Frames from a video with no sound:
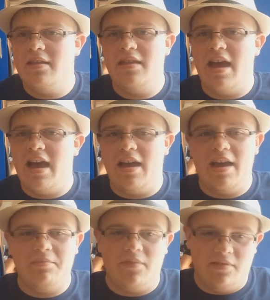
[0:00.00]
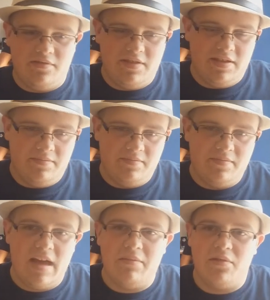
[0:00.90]
Nah, I'm not
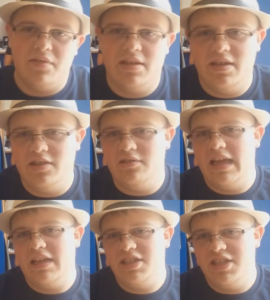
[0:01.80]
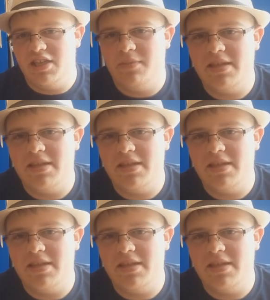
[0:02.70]
really into that shit.